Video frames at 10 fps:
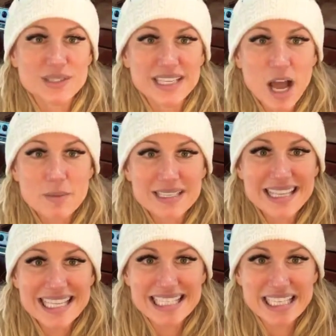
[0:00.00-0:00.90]
It comes in
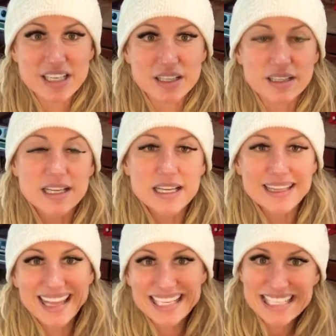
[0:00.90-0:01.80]
these little
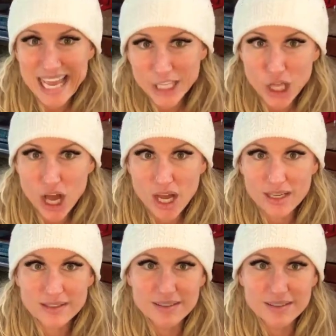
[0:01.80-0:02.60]
take-along